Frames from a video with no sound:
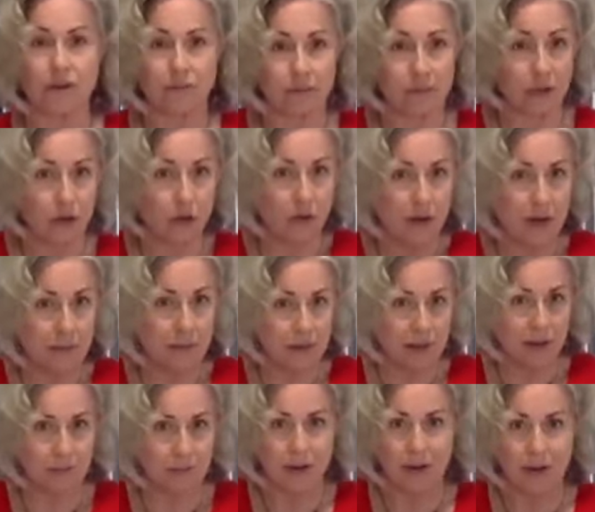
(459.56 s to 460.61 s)
the creamy
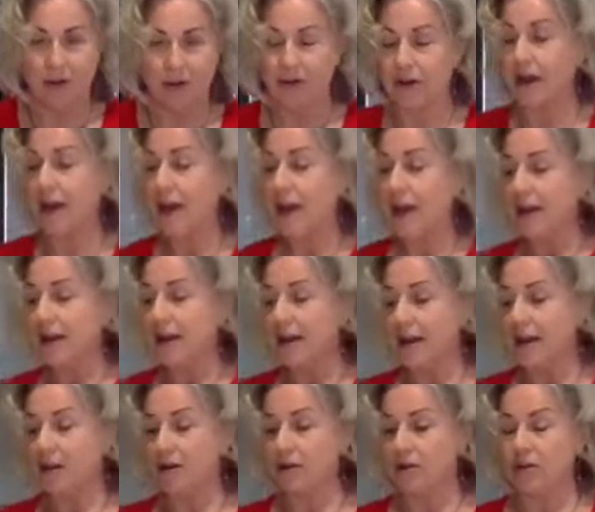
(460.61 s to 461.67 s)
component.
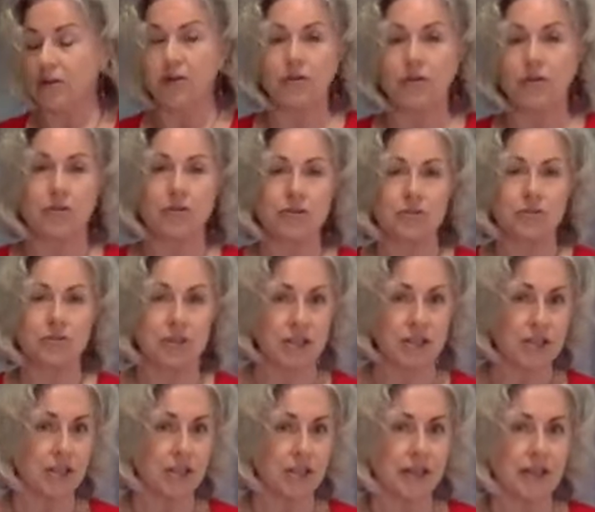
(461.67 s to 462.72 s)
Now,
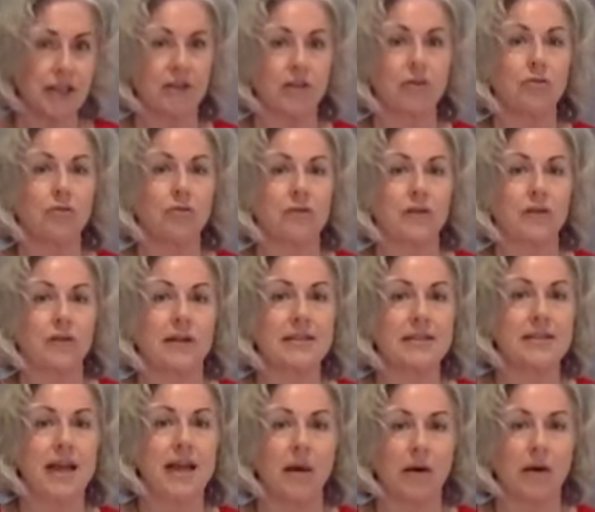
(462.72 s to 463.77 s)
traditionally, you'll find
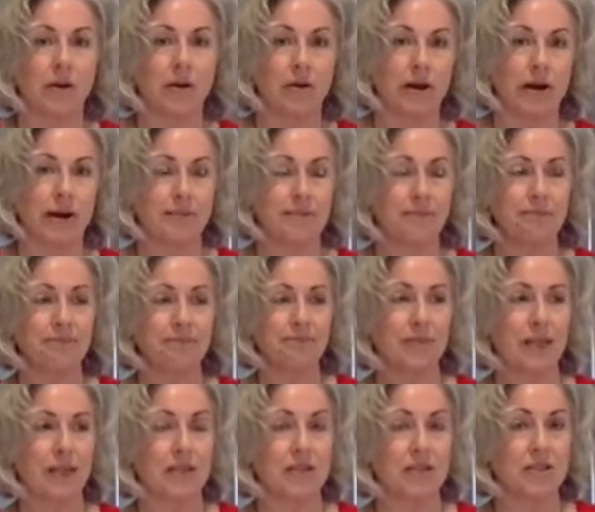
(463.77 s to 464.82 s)
sour cream
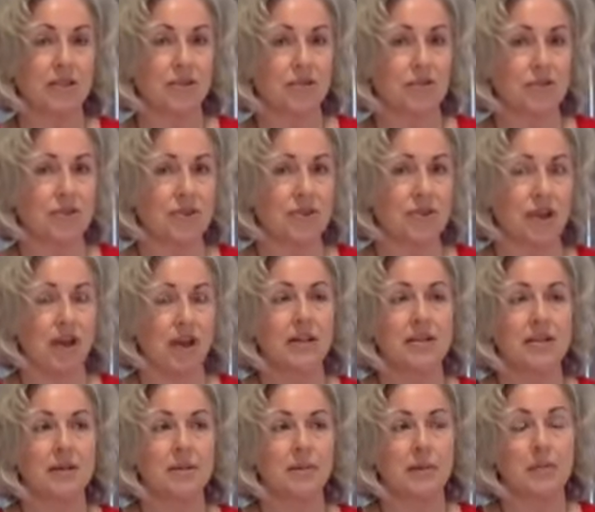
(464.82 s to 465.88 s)
is used.
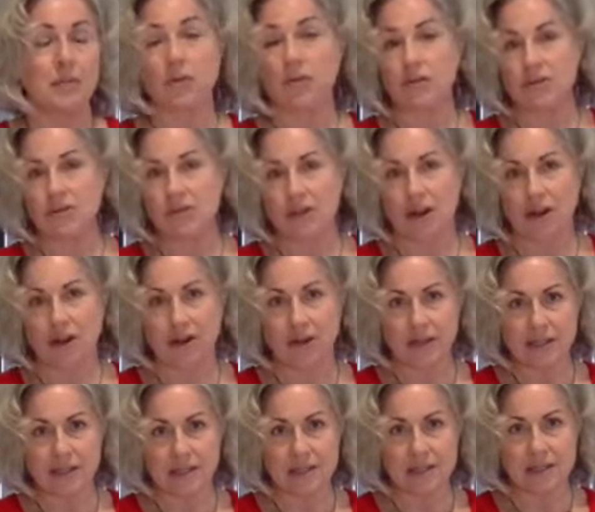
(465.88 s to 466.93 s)
Some people use
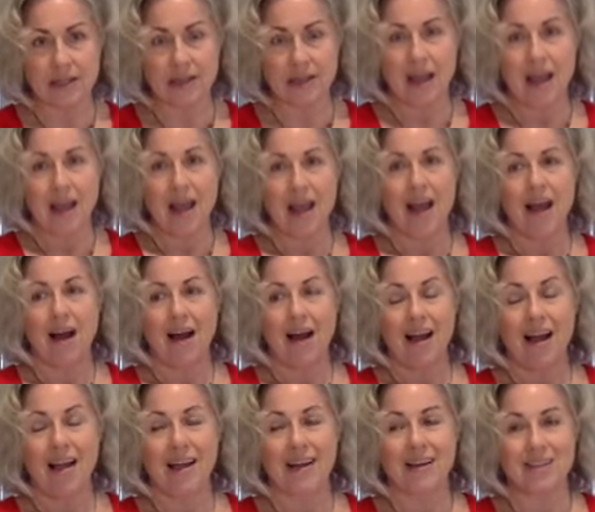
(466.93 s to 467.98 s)
yogurt.
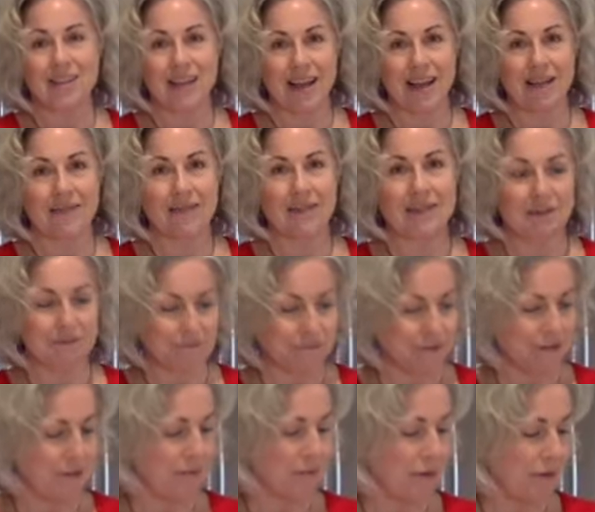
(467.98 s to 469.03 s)
I actually have a
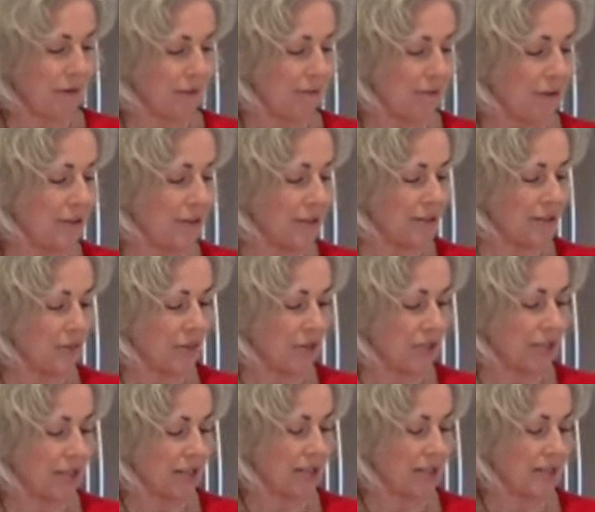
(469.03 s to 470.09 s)
different preference,
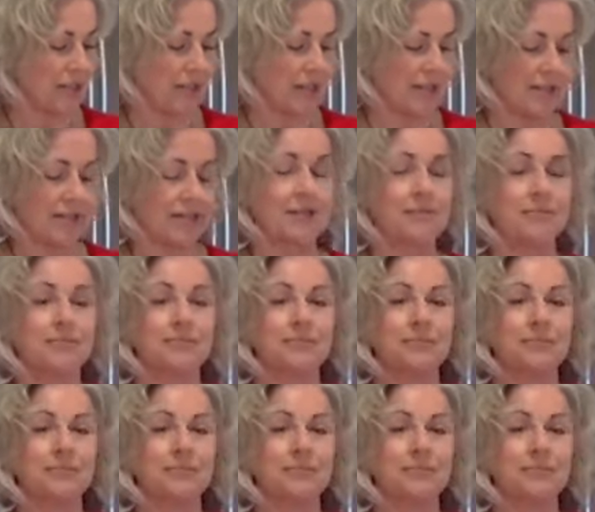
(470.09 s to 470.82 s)
which is this,